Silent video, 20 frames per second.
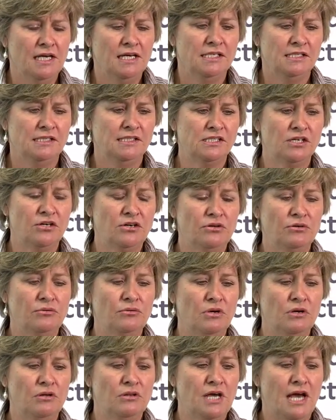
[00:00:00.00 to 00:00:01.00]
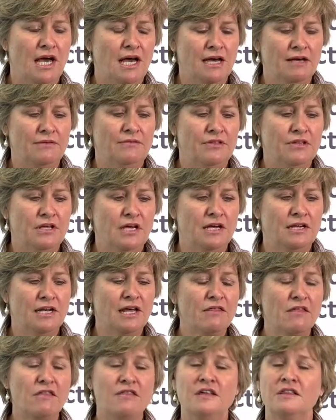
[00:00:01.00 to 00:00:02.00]
So
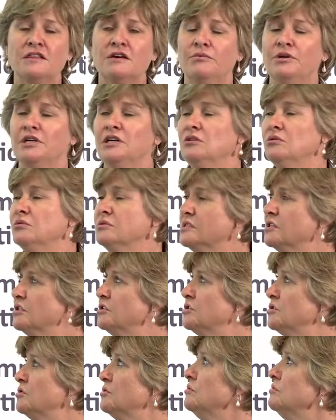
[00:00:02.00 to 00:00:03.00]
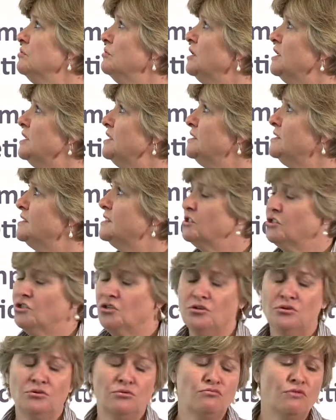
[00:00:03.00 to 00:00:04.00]
another thing that we can also do is
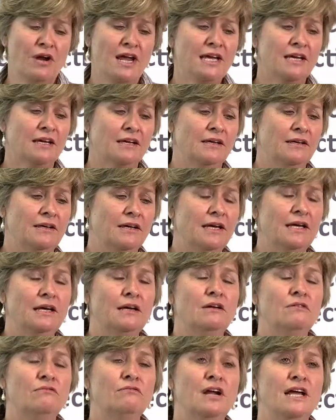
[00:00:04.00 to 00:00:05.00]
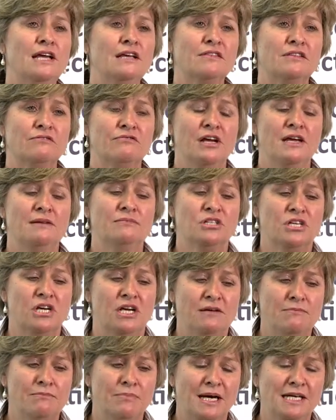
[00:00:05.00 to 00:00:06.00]
to rank the RAM
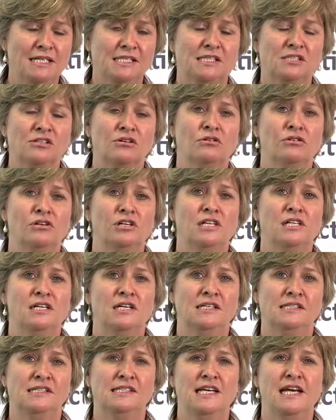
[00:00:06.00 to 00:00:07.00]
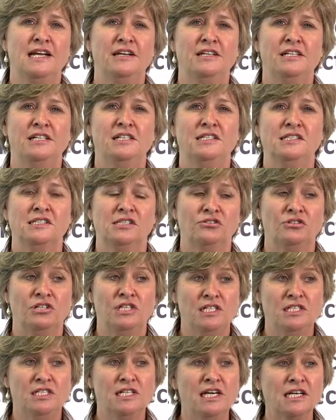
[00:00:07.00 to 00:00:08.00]
team based on a standard
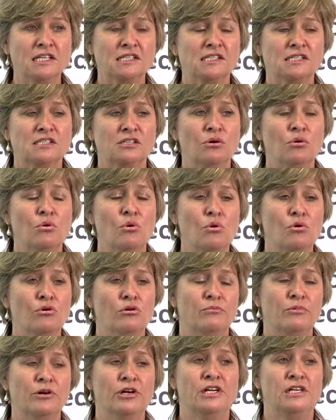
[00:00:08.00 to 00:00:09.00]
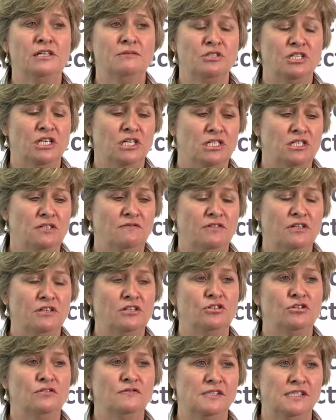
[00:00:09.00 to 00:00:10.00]
industry index or a breeding objective that
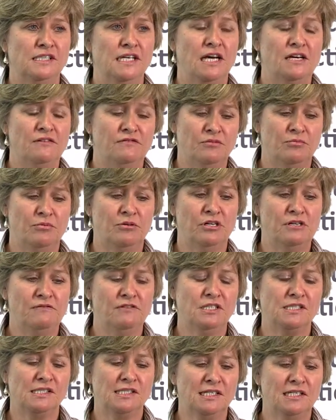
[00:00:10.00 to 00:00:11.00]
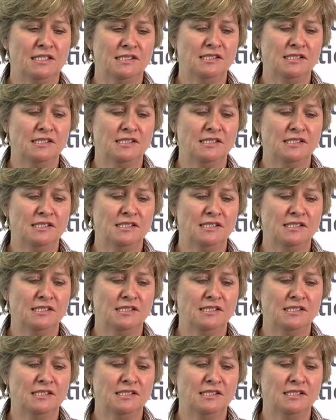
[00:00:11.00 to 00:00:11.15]
you've saved previously.